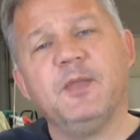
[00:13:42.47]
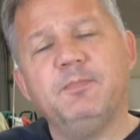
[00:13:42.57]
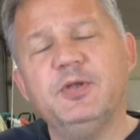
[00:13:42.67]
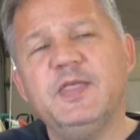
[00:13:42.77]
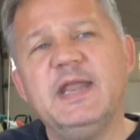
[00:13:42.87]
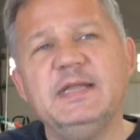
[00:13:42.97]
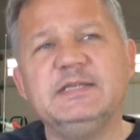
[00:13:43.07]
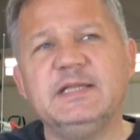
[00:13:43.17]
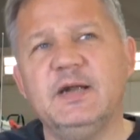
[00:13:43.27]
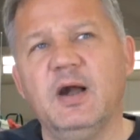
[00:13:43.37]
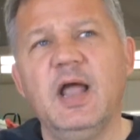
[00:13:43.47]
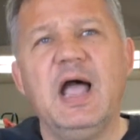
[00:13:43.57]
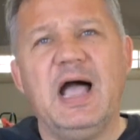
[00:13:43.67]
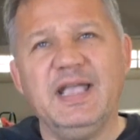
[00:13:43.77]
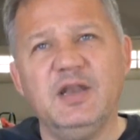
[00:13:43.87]
put that into there,
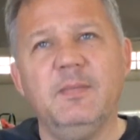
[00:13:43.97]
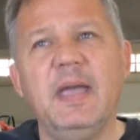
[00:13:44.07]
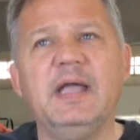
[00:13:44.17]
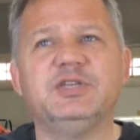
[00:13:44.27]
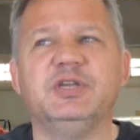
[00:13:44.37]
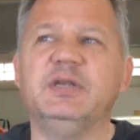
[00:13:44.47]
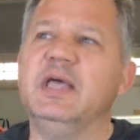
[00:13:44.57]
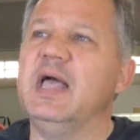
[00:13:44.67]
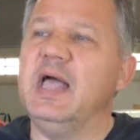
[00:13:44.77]
I can imagine,